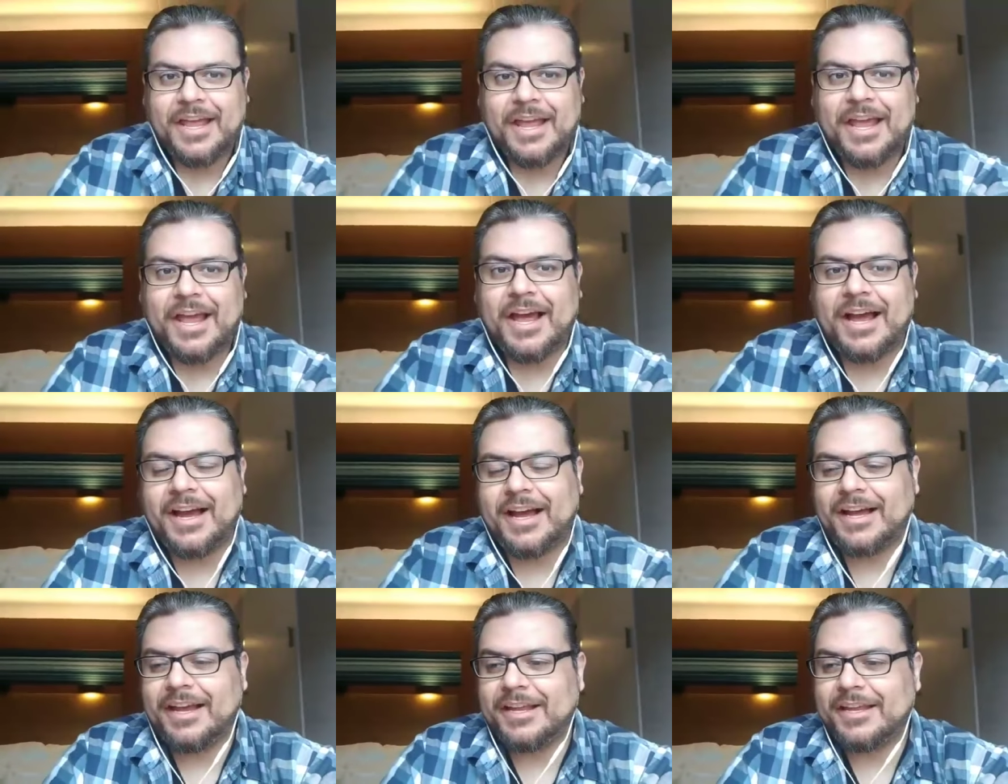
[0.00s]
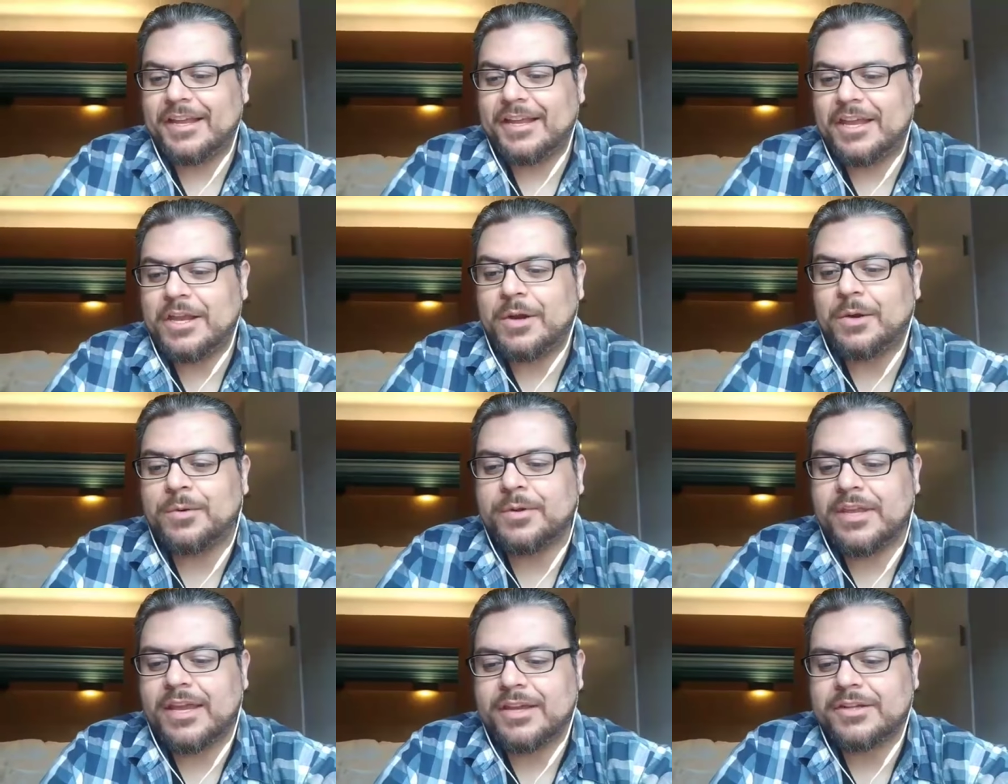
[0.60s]
uh, you
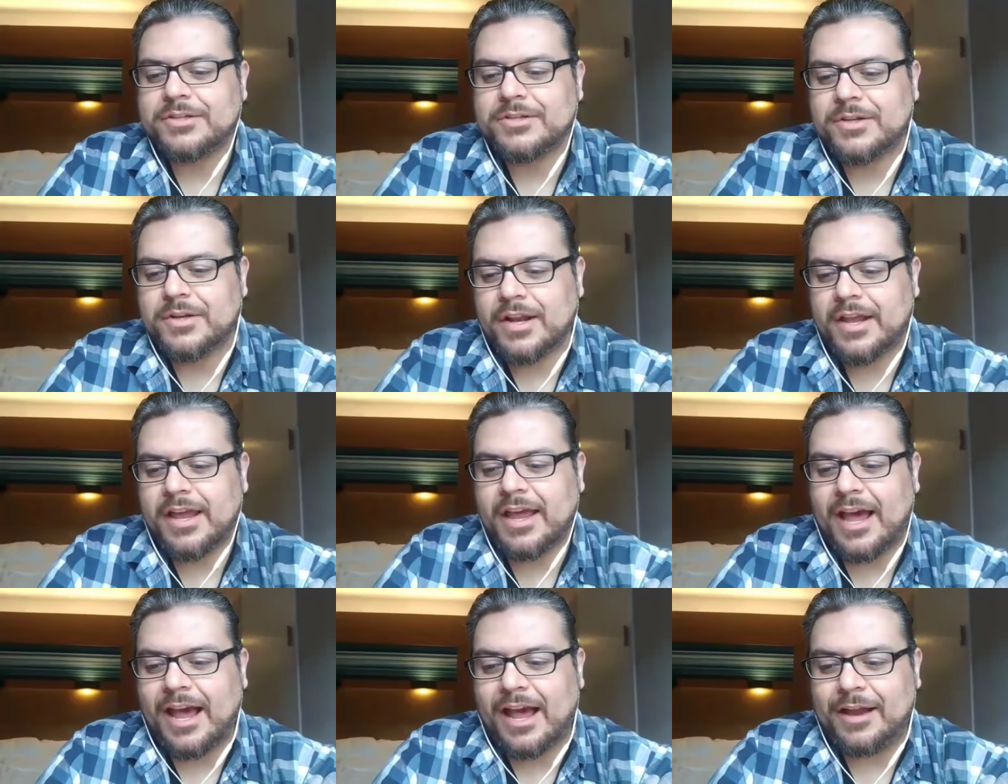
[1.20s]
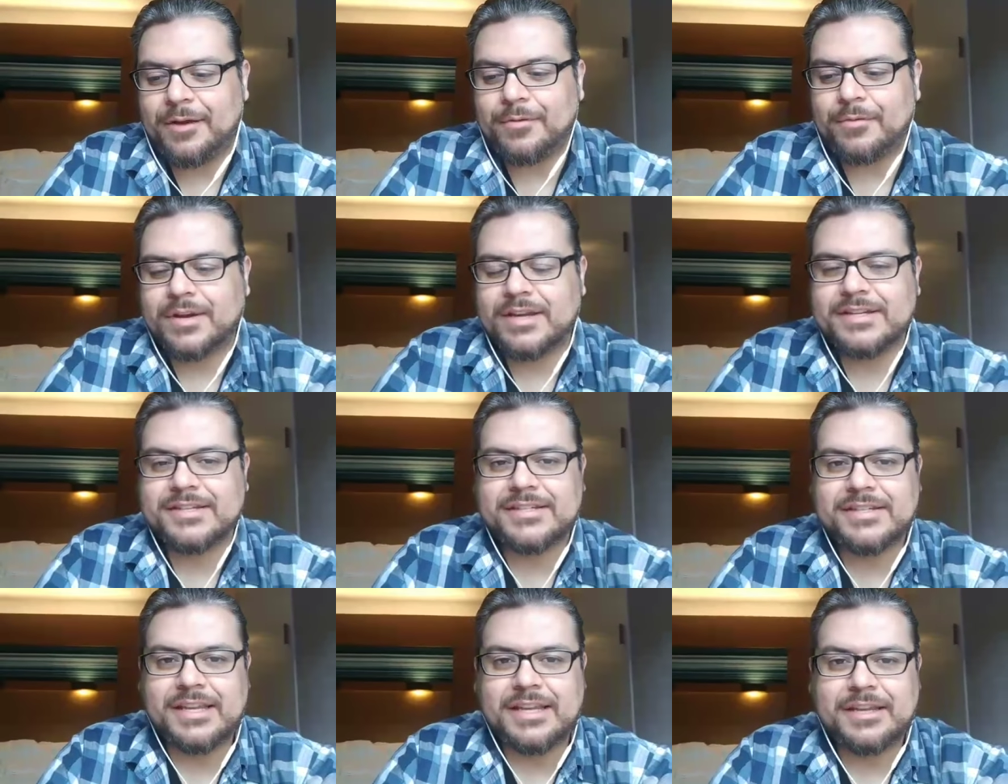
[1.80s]
know, yesterday I
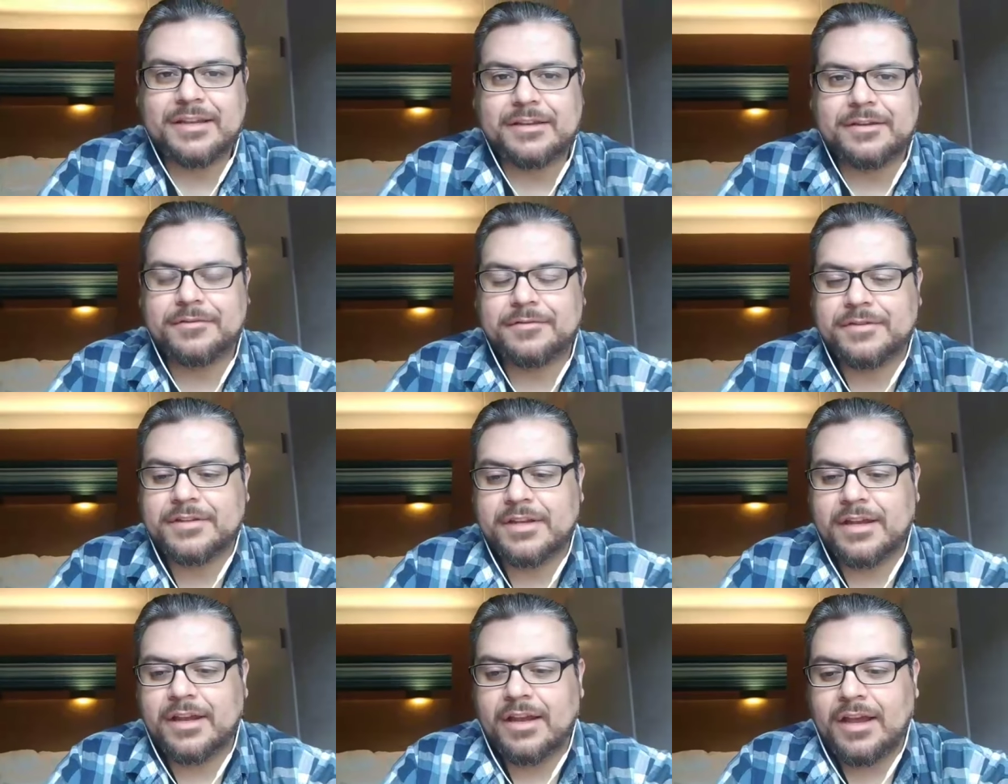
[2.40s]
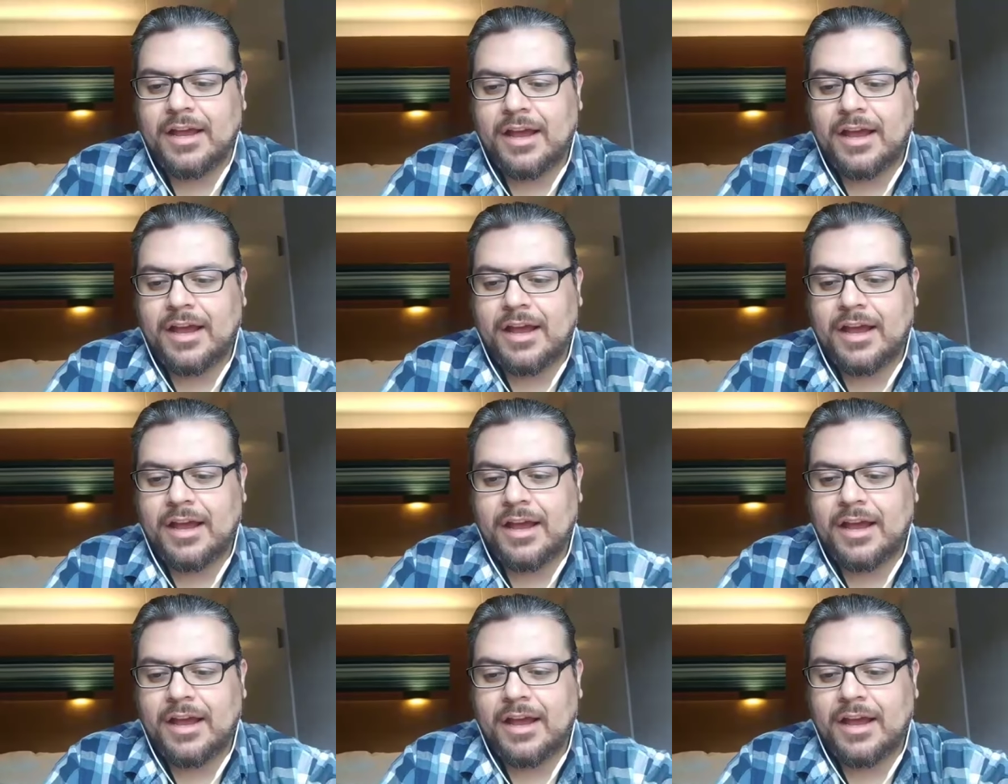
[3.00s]
received